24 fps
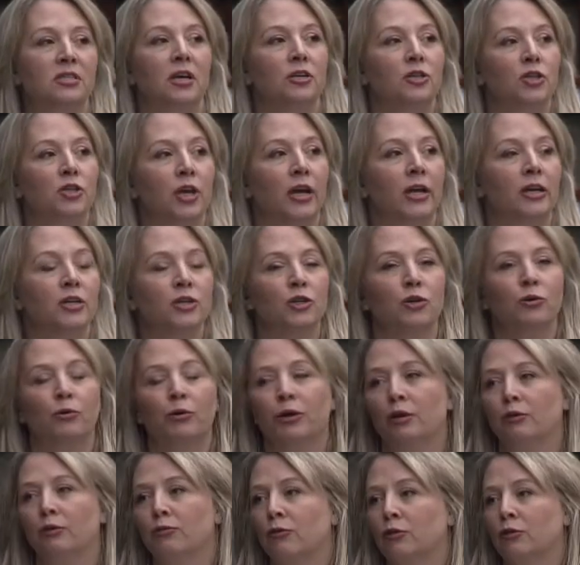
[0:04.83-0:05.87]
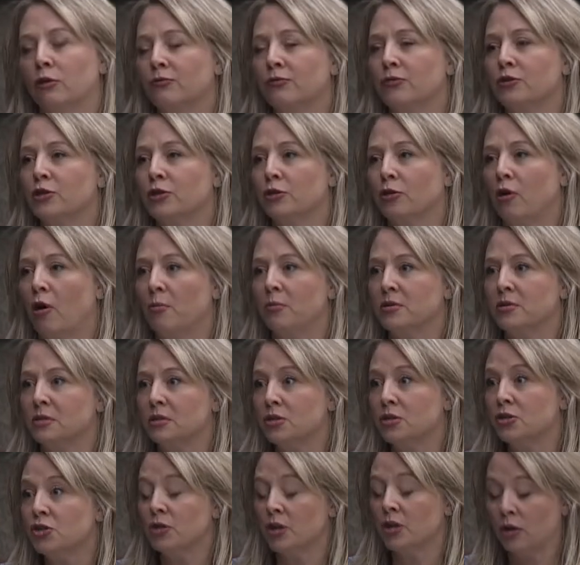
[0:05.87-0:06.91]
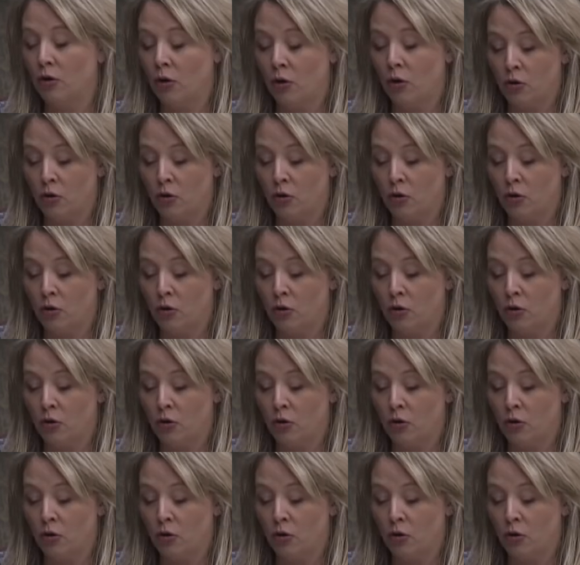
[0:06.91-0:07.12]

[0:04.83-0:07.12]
Education Critic for the official opposition and